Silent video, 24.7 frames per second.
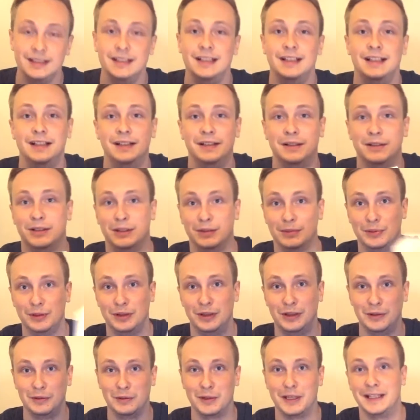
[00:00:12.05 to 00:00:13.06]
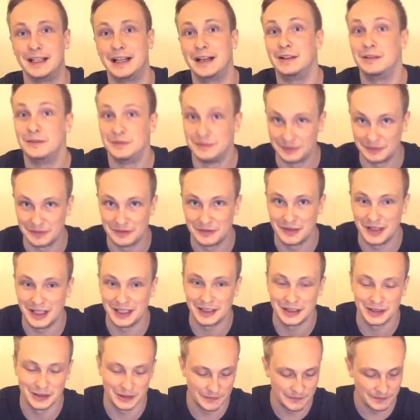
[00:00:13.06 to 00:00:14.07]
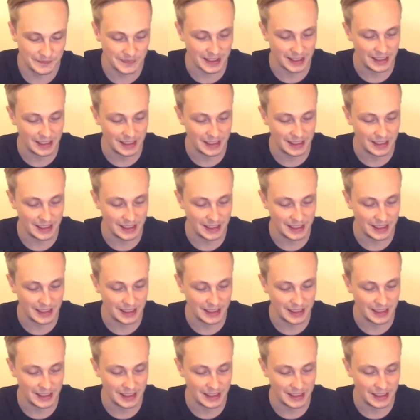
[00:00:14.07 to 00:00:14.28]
I'm going to put it away now. Thank you.